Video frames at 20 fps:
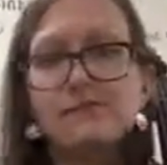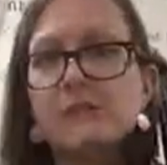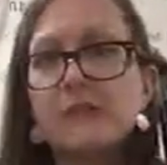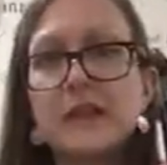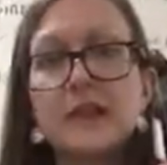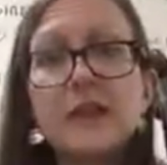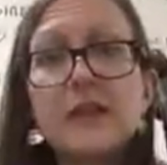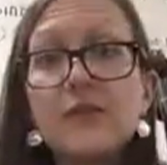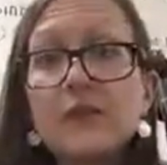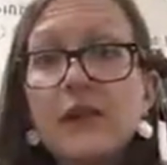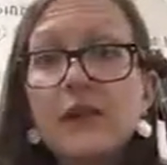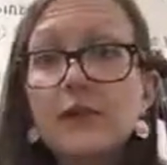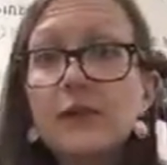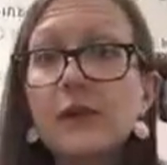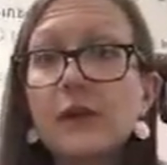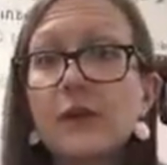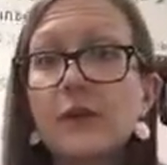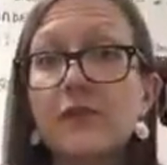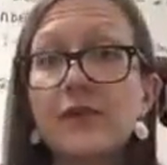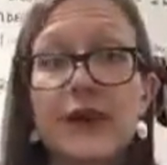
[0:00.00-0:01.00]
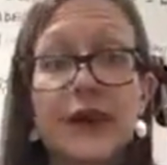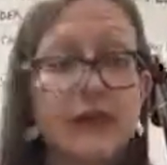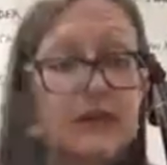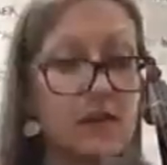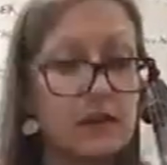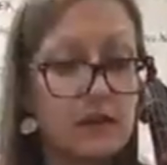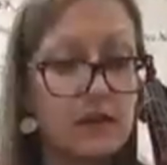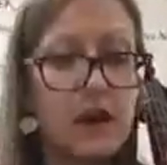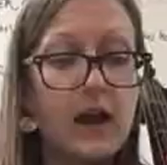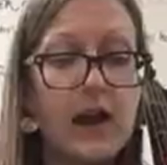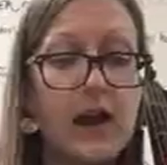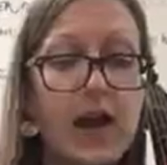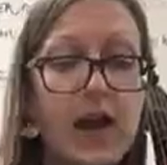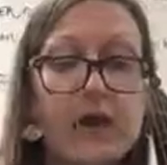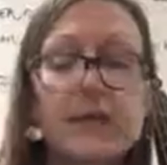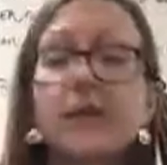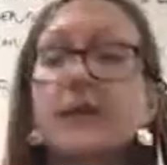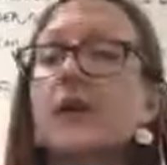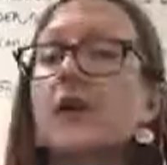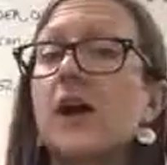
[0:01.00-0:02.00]
but even on viola violin, a
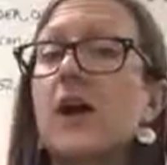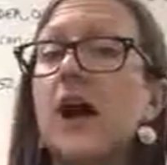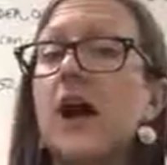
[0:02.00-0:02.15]
heavier